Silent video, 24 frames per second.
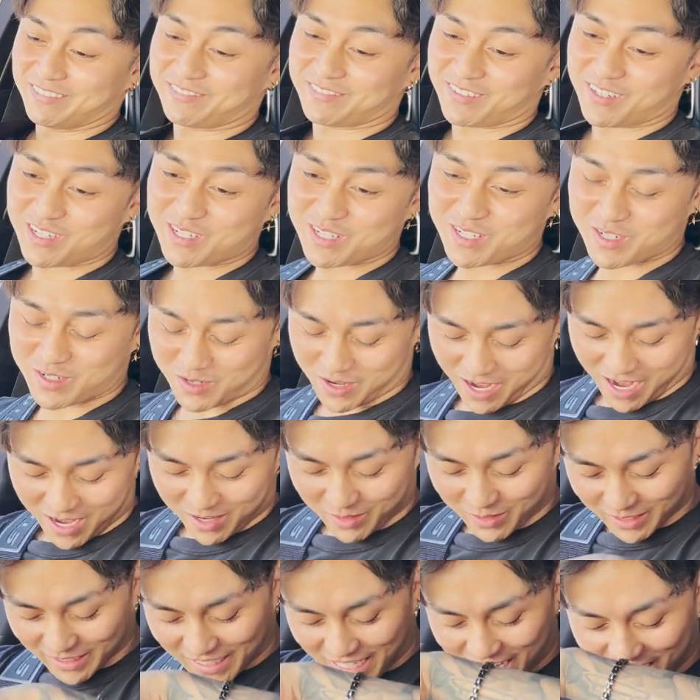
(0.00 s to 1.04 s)
it first try
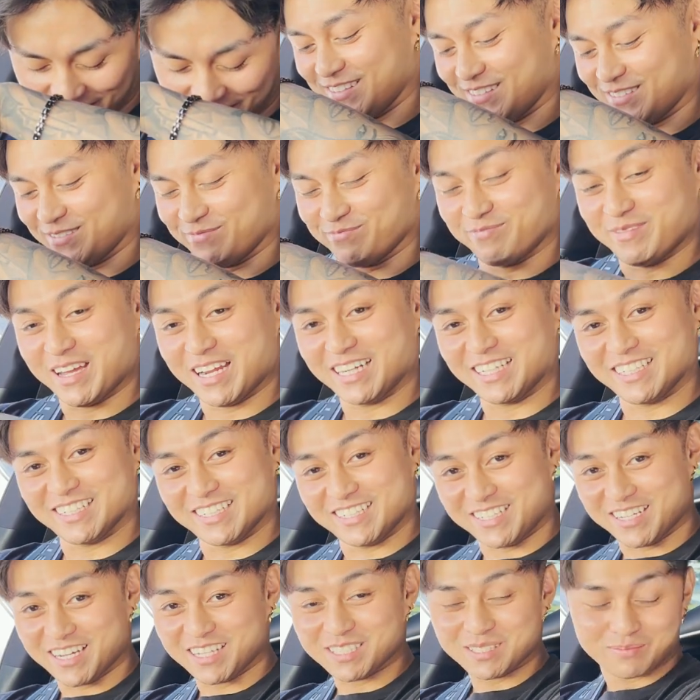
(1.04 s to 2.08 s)
without many
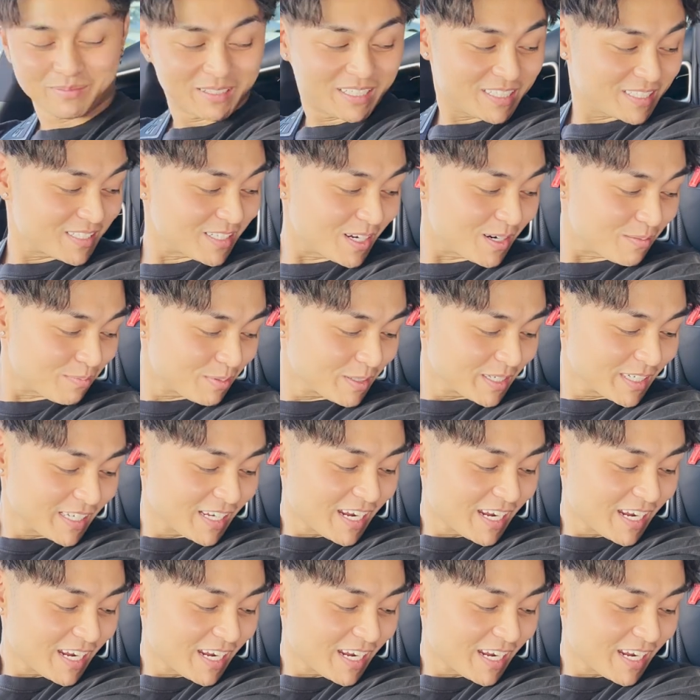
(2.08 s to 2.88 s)
adjustments. So I'm pretty